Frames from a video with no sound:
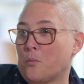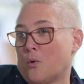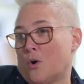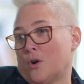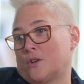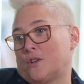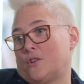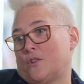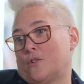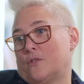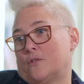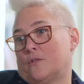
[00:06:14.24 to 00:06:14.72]

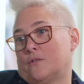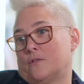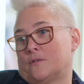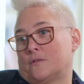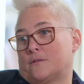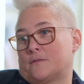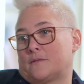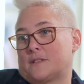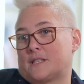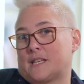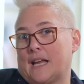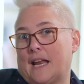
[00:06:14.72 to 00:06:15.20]
what you're
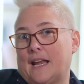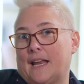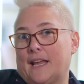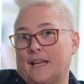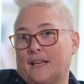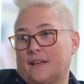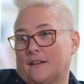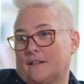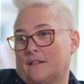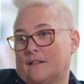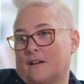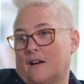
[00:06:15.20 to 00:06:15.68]

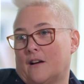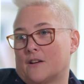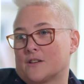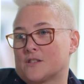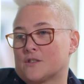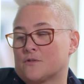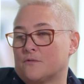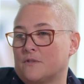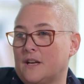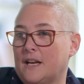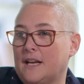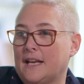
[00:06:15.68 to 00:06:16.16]
telling
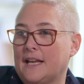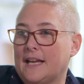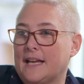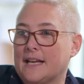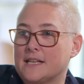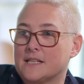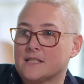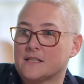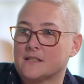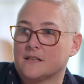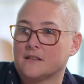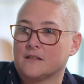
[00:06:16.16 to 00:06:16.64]
us really
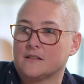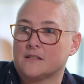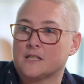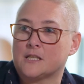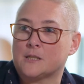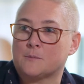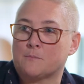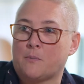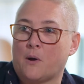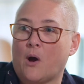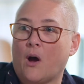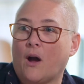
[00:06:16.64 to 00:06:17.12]
is that
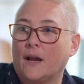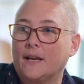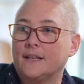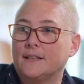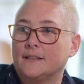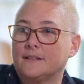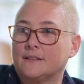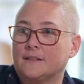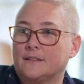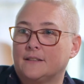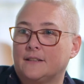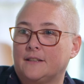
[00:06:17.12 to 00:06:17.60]
despite